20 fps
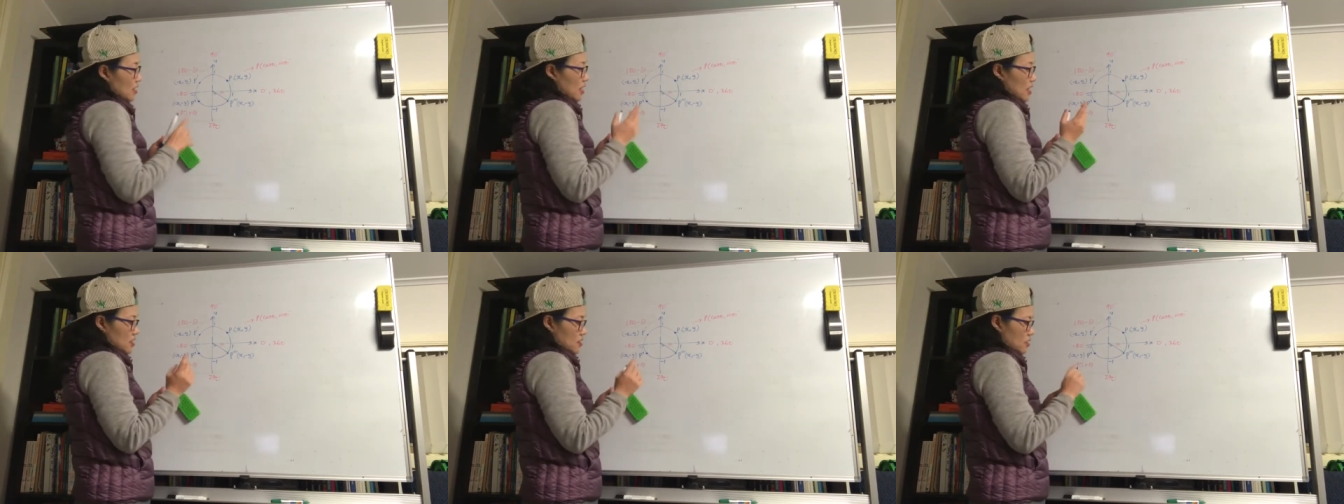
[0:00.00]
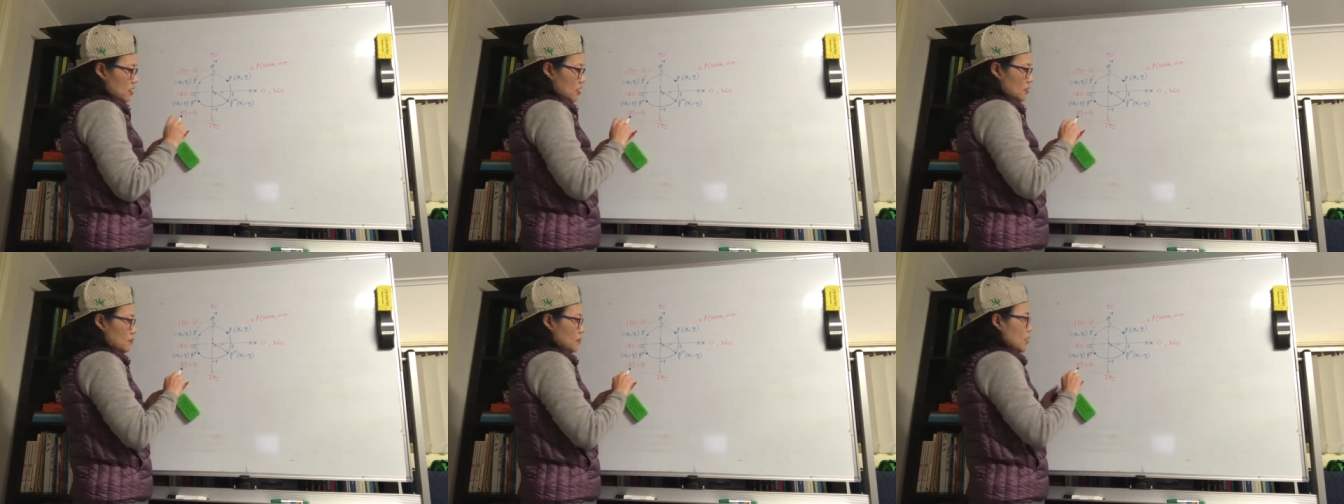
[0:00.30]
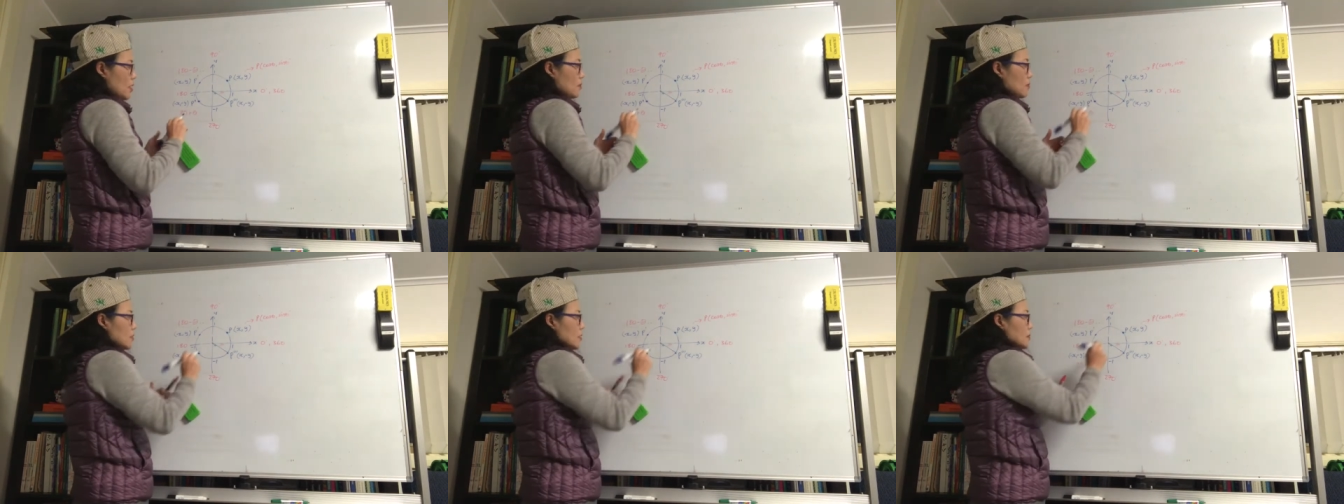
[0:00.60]
that's not a
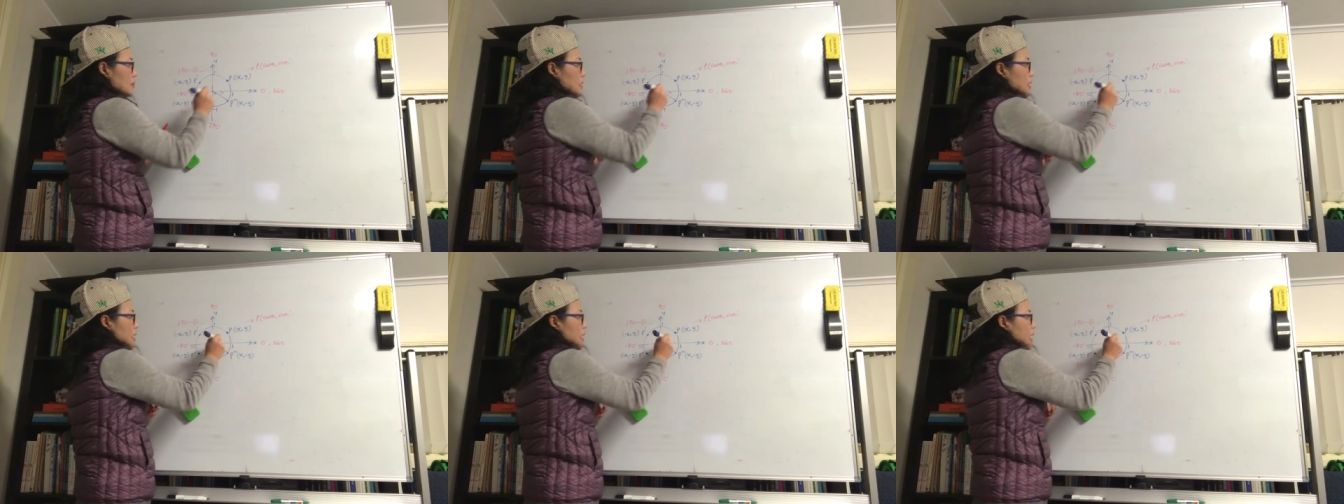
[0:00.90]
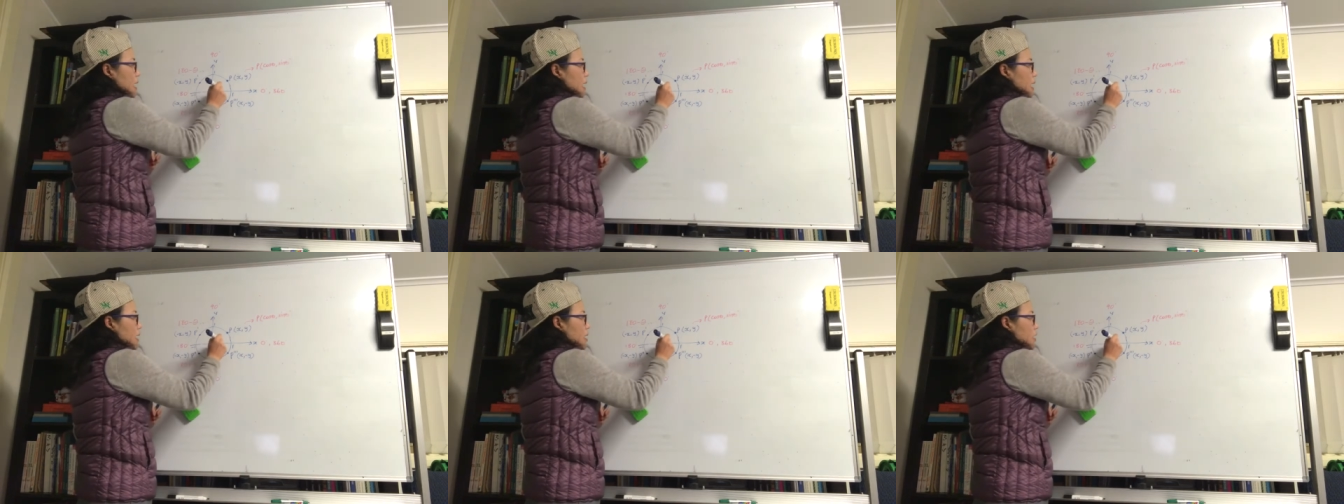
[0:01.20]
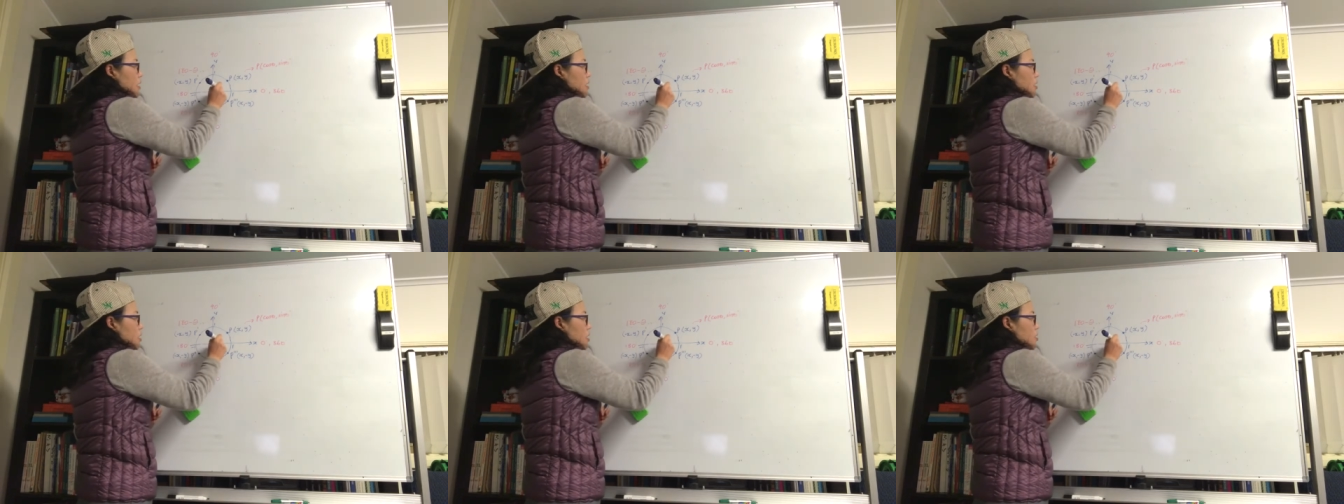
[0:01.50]
problem.
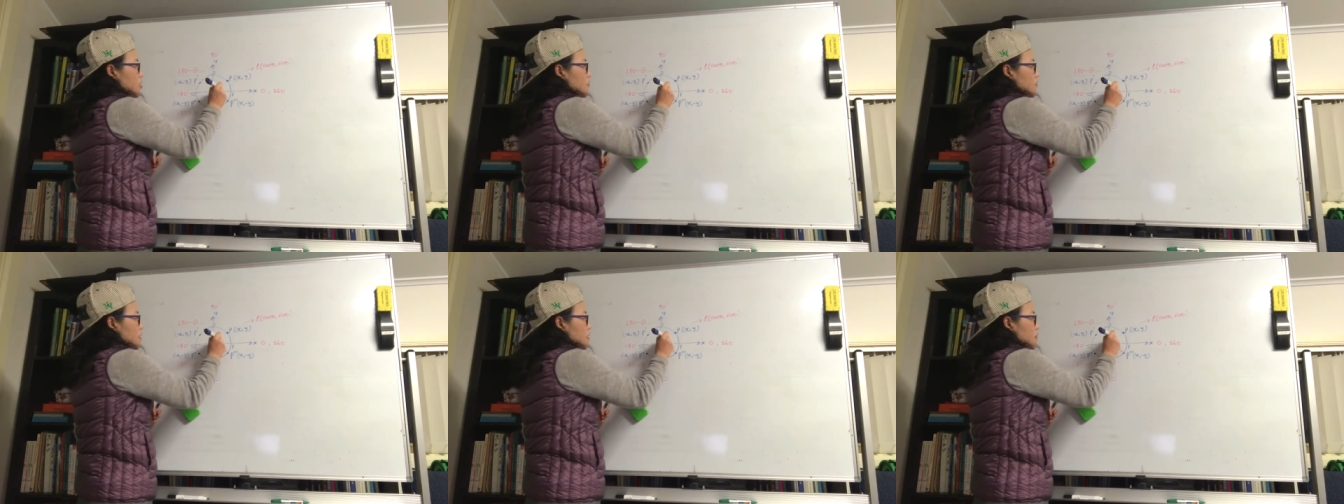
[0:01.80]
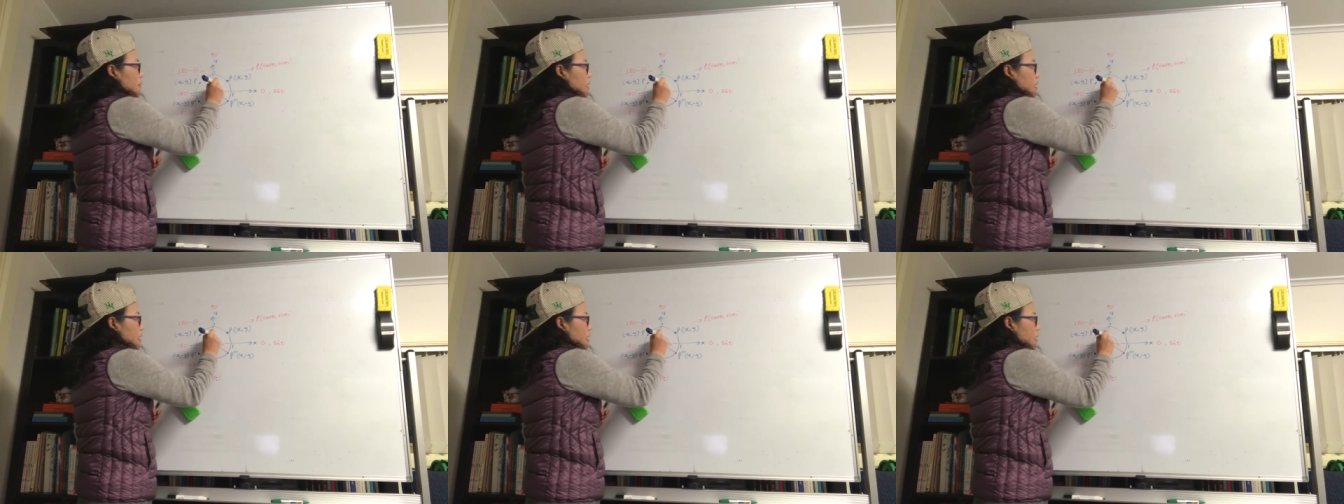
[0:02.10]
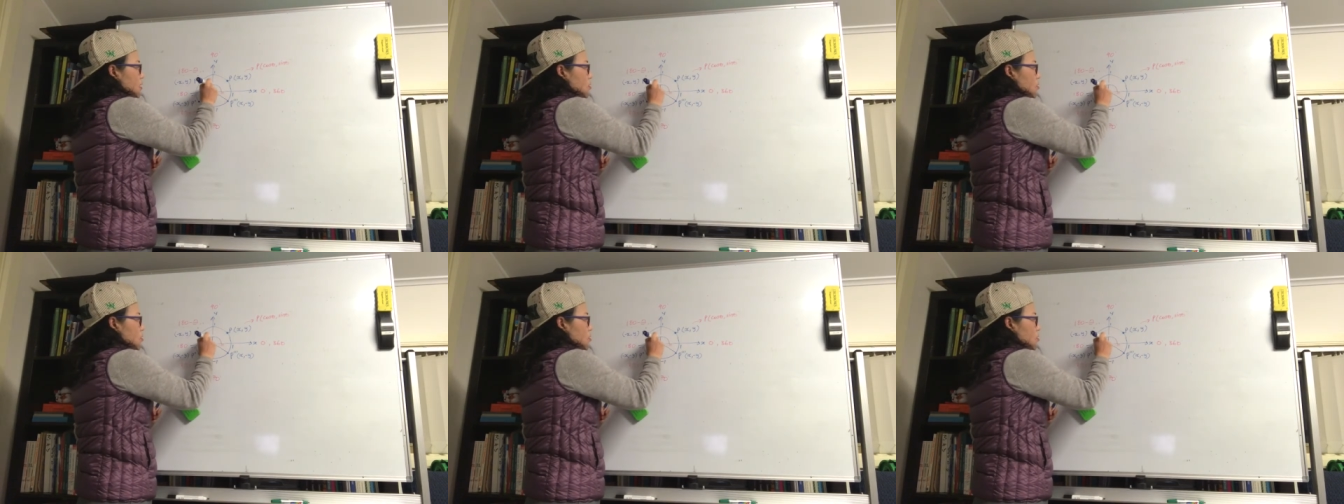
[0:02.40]
And it goes from here to